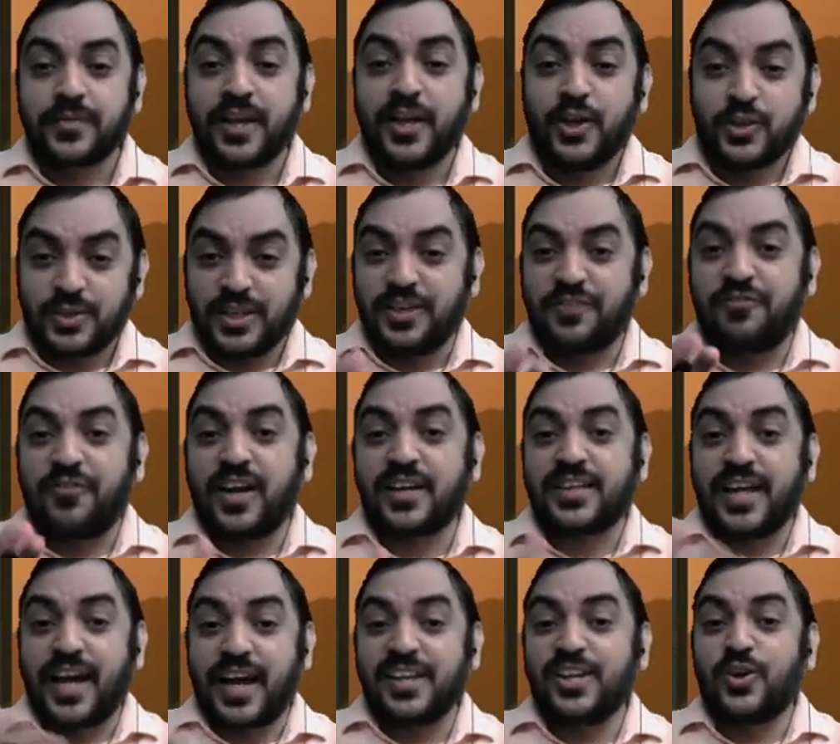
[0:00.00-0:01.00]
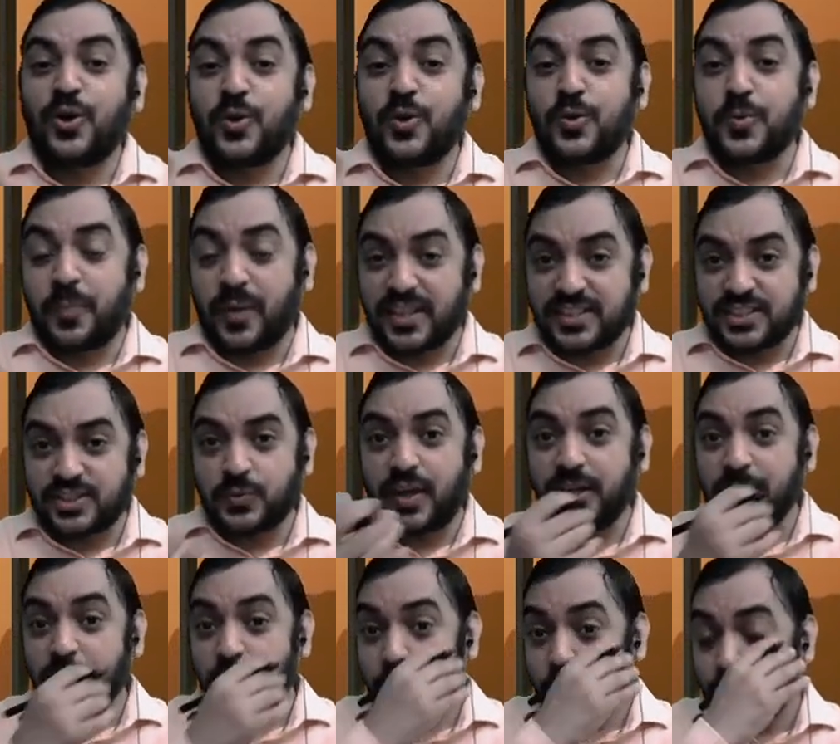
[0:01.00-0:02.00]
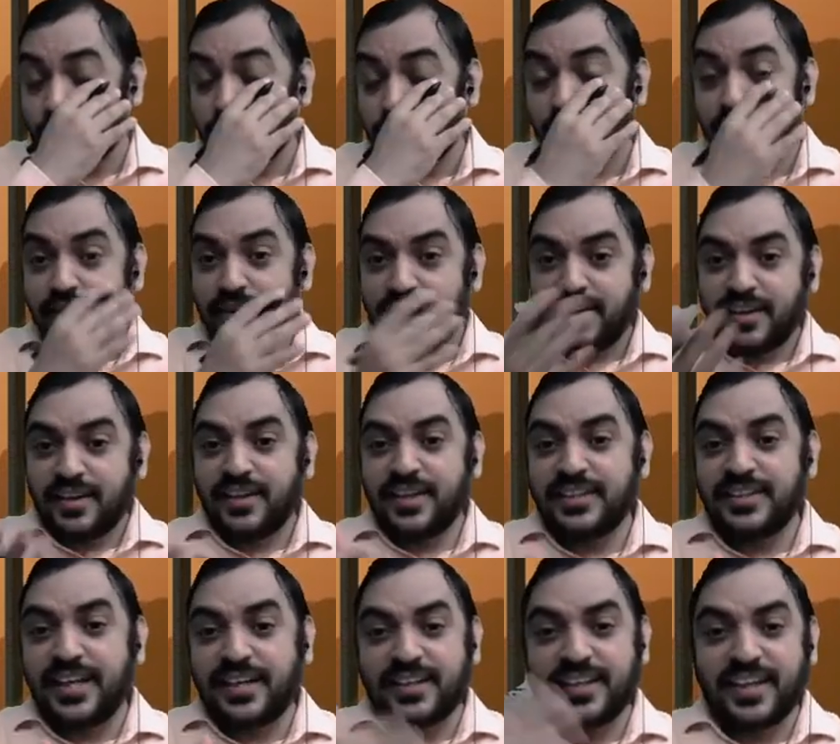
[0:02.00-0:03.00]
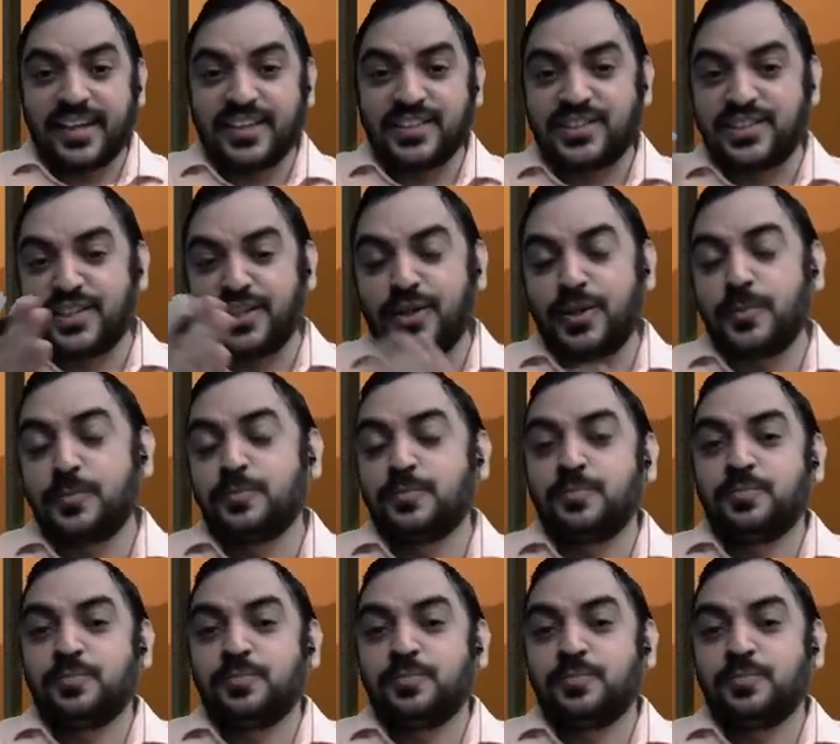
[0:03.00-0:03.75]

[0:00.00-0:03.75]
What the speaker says: So in fact, R equal to plus 1. In that case, the